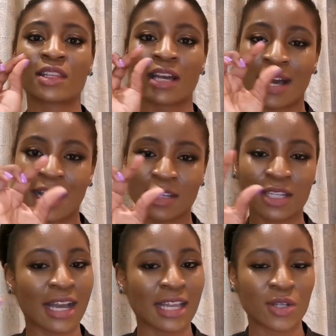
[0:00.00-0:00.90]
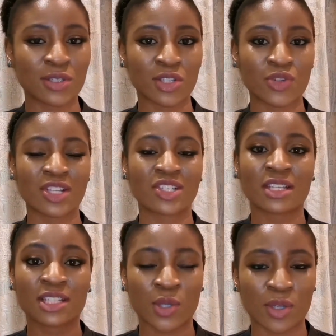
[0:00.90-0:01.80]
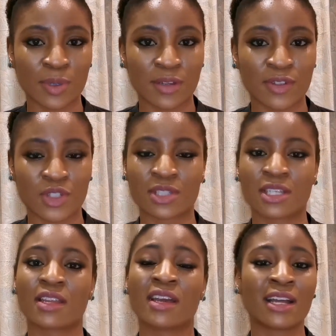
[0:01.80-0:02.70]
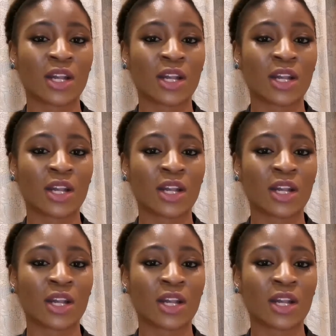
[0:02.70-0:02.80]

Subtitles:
Higher concentration, it's going to benefit your skin.